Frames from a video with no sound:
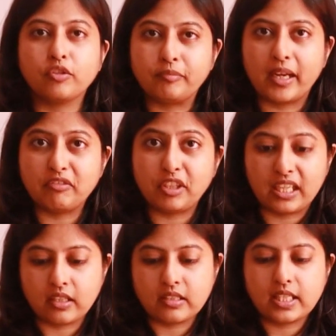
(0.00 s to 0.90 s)
of my
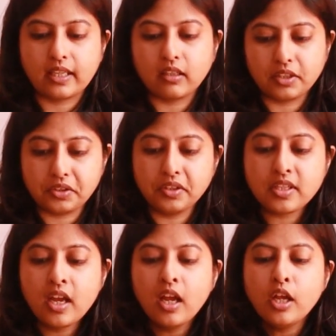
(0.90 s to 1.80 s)
freelancing career.
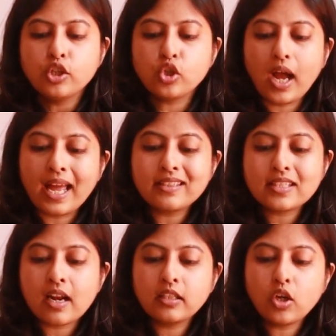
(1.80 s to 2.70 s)
So I
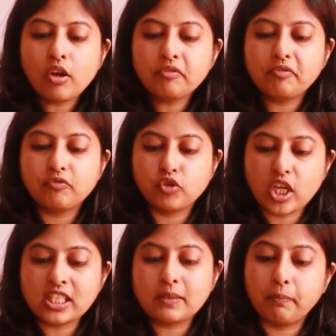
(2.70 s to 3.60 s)
started off
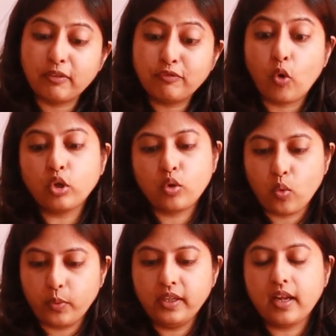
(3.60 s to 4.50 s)
just before
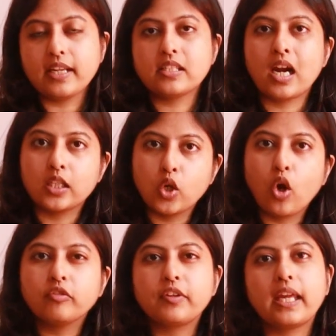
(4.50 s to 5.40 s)
COVID. I started
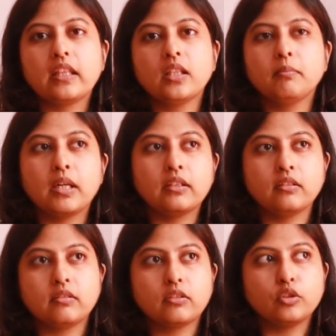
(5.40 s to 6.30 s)
off in the
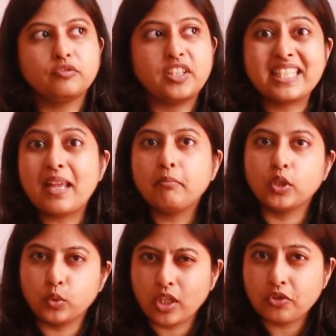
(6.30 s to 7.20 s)
month of
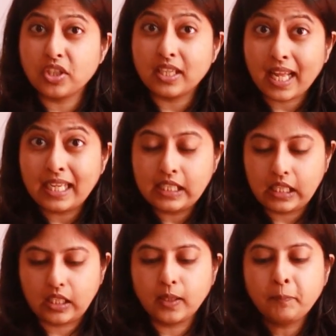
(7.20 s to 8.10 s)
December
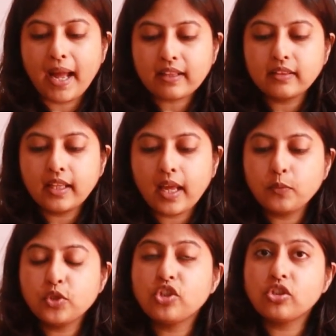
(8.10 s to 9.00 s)
2019. Back then
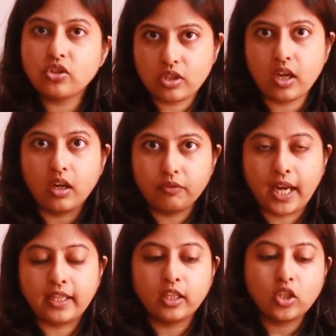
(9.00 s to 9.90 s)
I was just
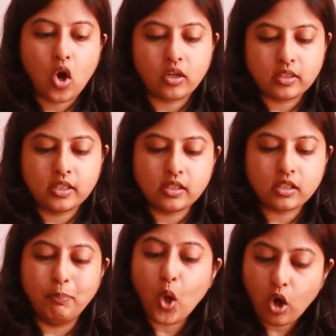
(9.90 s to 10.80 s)
writing content,
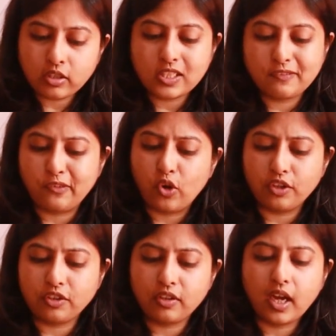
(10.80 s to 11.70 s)
blogs for
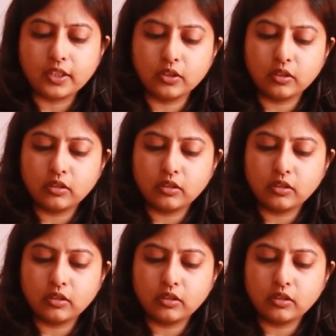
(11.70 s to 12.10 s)
other